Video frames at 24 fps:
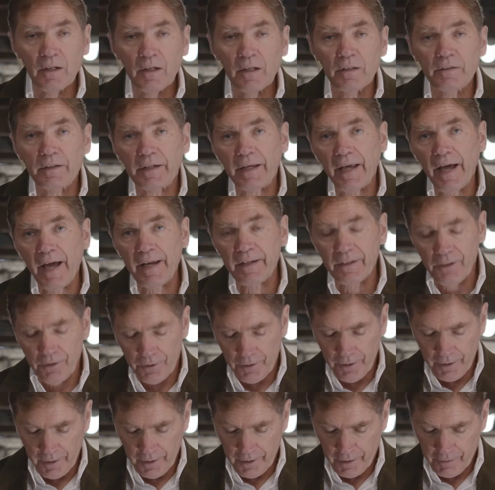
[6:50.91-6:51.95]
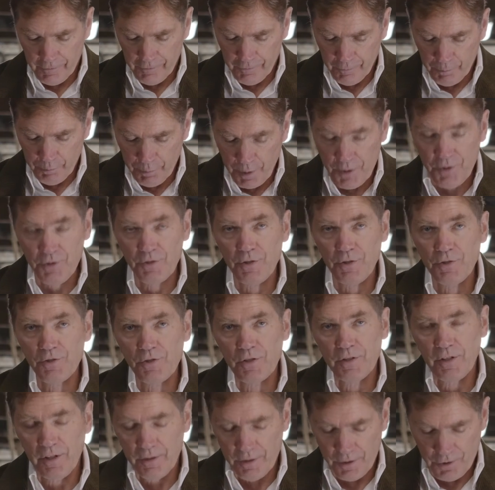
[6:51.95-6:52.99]
In the category of business
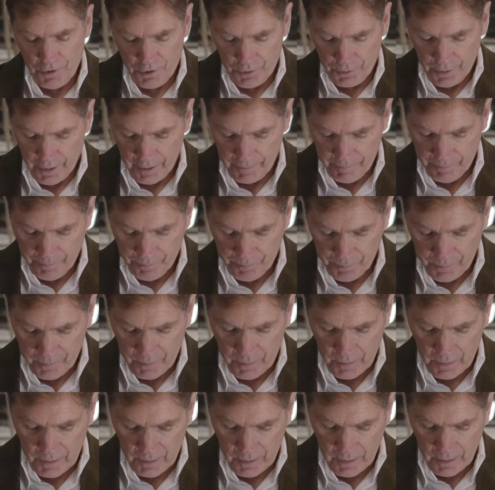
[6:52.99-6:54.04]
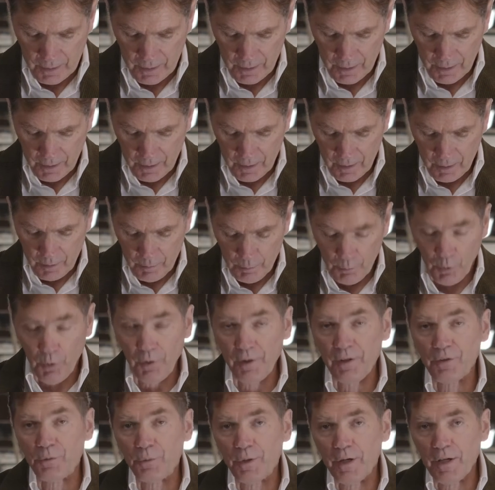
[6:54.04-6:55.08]
and industry, born
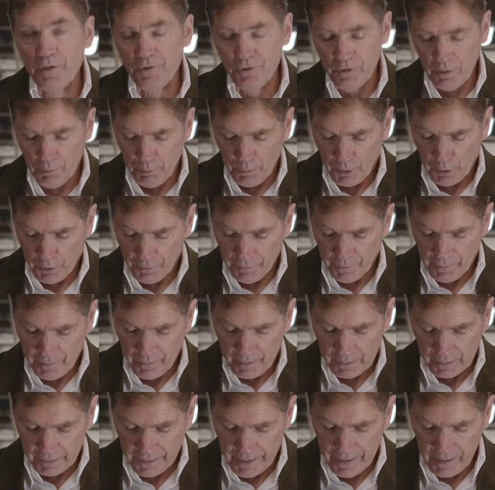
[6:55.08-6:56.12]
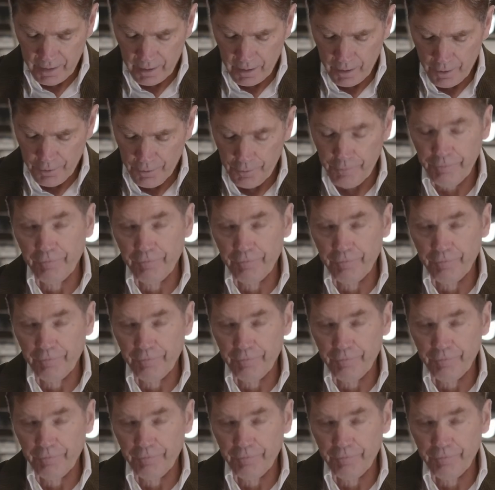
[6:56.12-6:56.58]
and raised in Milton, the late Arthur